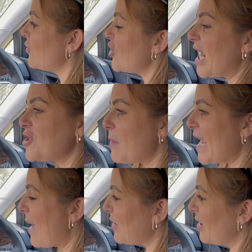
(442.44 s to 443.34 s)
Change my
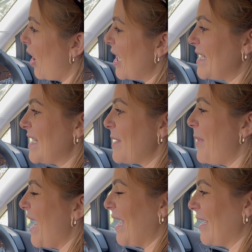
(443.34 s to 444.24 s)
ambient lighting to
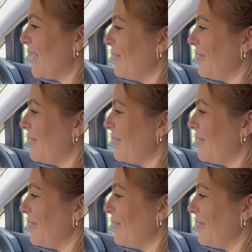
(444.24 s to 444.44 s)
pink.